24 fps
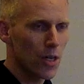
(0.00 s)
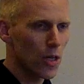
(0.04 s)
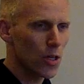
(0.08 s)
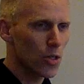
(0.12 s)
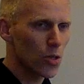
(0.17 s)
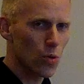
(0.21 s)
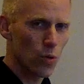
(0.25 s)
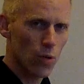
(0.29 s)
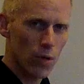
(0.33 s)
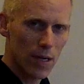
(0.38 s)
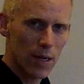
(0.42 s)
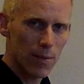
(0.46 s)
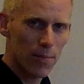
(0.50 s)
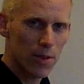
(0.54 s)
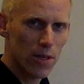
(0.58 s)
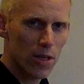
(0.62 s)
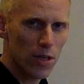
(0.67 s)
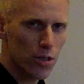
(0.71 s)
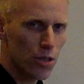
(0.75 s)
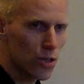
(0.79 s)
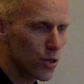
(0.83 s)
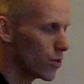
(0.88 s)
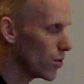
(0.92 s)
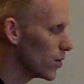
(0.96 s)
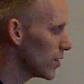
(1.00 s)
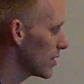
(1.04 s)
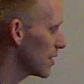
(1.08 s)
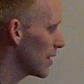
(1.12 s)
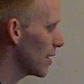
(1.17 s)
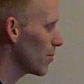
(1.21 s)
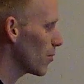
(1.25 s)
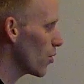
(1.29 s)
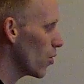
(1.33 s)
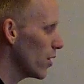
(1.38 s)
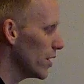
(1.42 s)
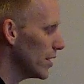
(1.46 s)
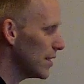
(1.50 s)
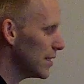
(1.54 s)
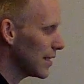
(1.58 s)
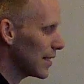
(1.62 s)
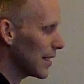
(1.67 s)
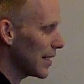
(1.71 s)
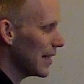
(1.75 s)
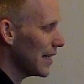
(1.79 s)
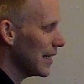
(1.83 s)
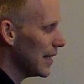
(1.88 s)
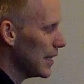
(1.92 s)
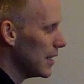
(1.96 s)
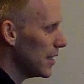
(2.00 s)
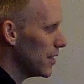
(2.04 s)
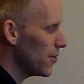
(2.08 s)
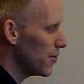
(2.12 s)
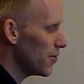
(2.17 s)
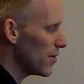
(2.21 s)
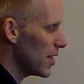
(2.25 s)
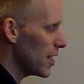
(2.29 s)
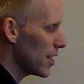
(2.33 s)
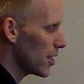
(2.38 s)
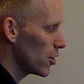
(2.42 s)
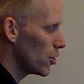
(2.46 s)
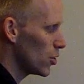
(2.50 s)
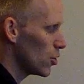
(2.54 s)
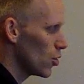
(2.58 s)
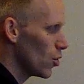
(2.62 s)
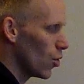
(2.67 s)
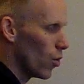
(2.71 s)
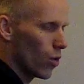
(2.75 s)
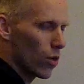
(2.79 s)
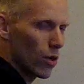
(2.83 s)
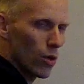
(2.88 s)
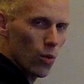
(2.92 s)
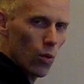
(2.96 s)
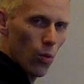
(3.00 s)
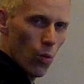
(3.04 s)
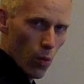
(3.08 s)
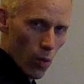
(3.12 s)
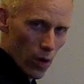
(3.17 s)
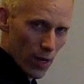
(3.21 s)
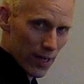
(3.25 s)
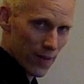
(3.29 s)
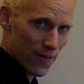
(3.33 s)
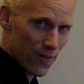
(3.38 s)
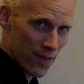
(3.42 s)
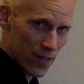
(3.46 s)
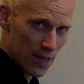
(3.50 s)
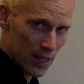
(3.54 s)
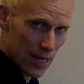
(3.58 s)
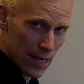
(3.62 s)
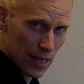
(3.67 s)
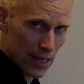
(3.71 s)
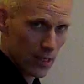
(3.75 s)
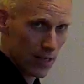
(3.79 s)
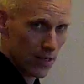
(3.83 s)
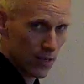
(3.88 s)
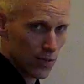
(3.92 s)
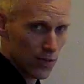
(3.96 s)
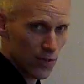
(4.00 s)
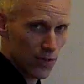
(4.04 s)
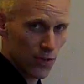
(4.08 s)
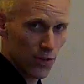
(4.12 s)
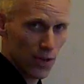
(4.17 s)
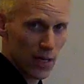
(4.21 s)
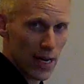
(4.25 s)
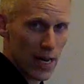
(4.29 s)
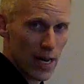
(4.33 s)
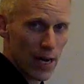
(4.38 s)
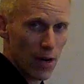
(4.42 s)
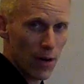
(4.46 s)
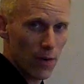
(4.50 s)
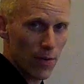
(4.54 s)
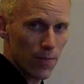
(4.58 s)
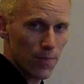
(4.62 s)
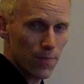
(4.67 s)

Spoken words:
So what I'm going to do is I'm going to kind of ignore one of the negatives for now.